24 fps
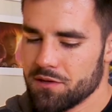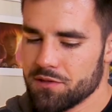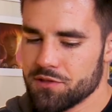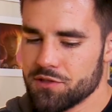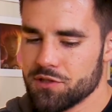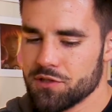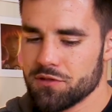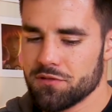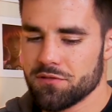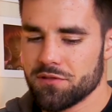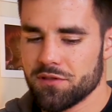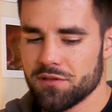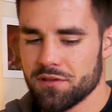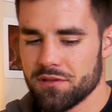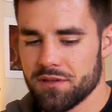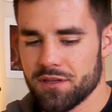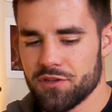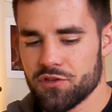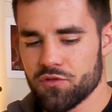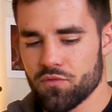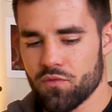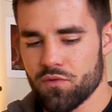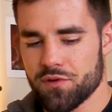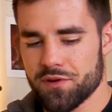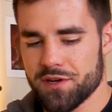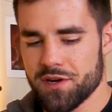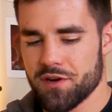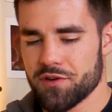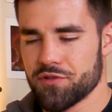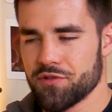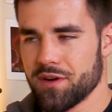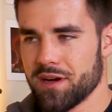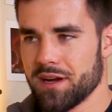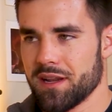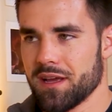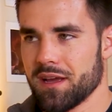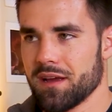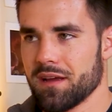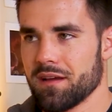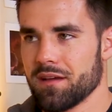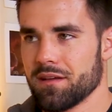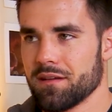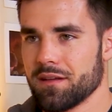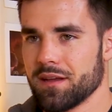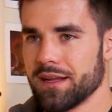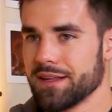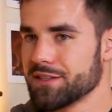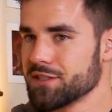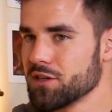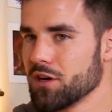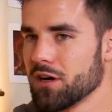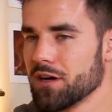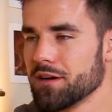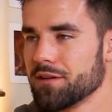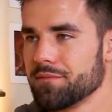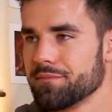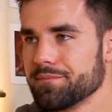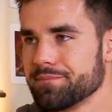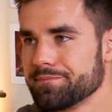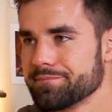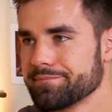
due to the Ninja Warrior training, it's gone.